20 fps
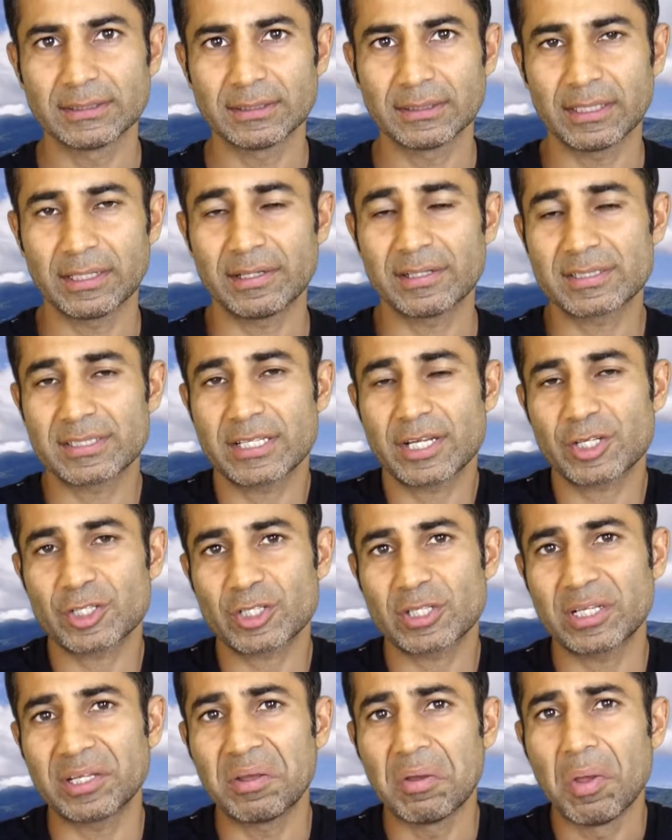And
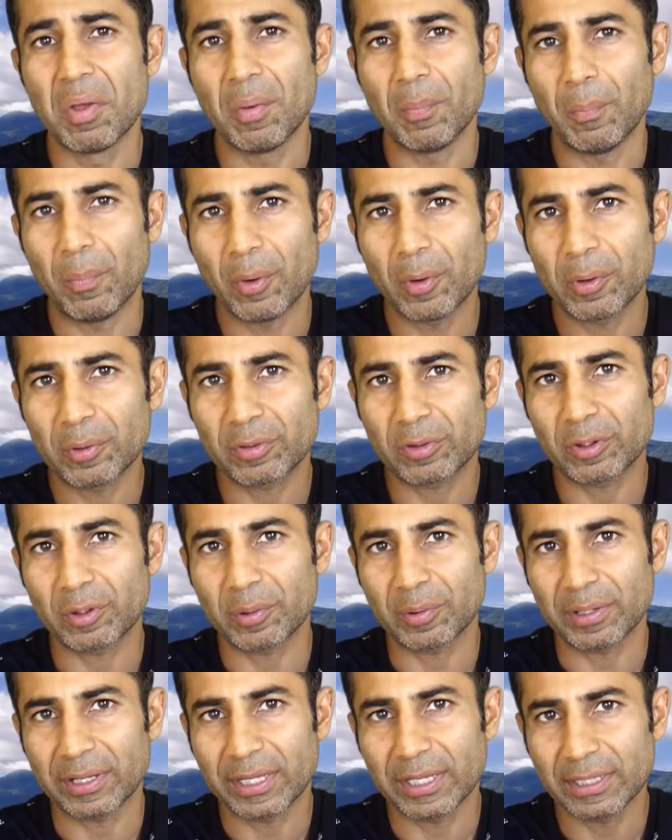essentially, both
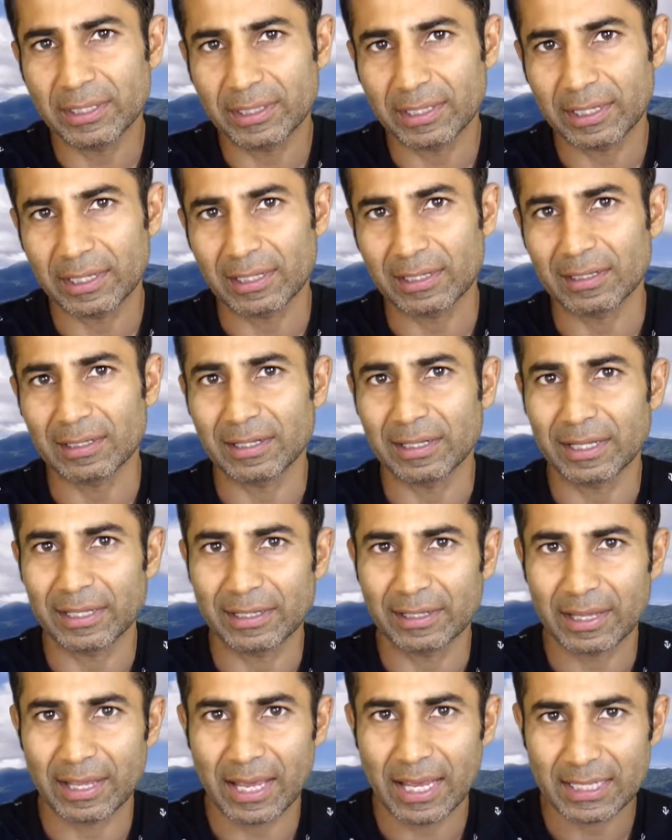your inhale
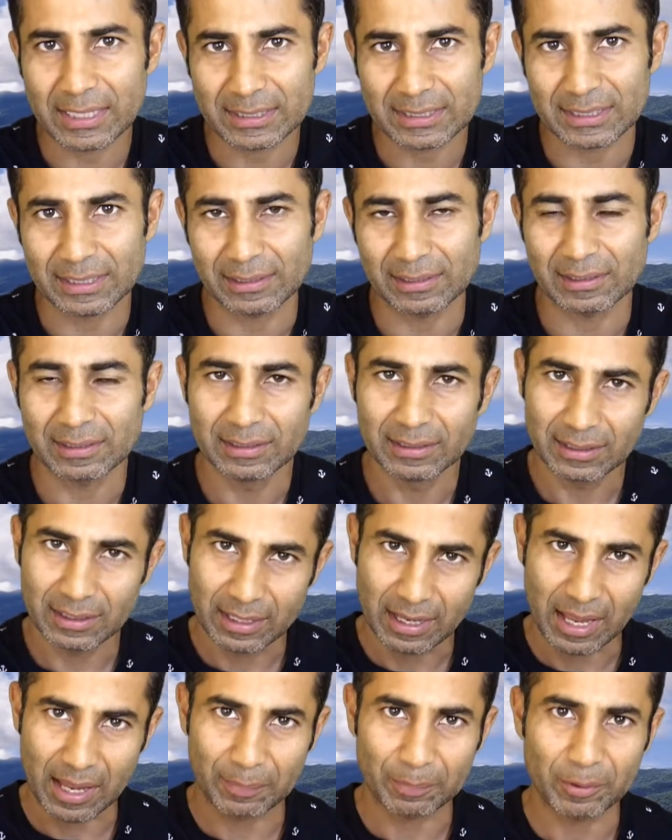and exhale
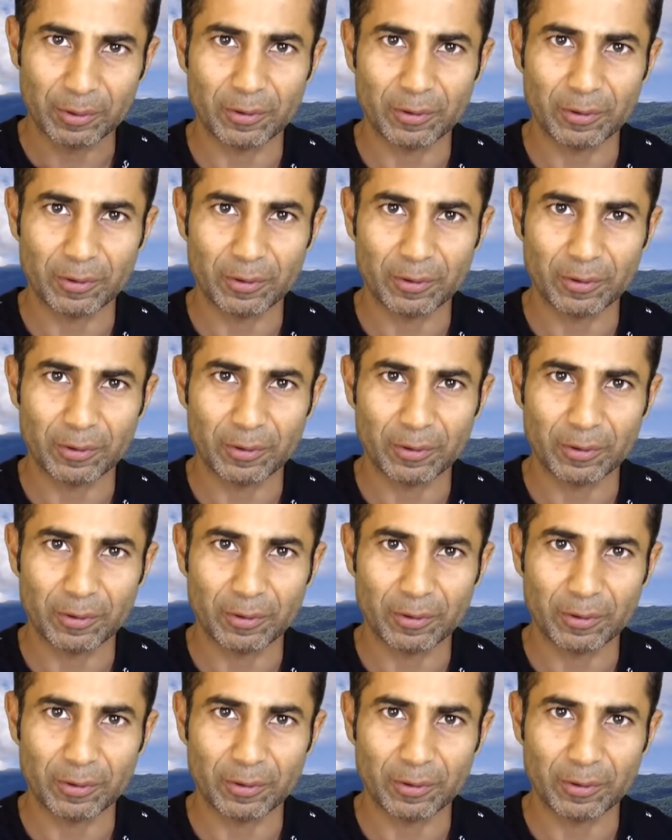happen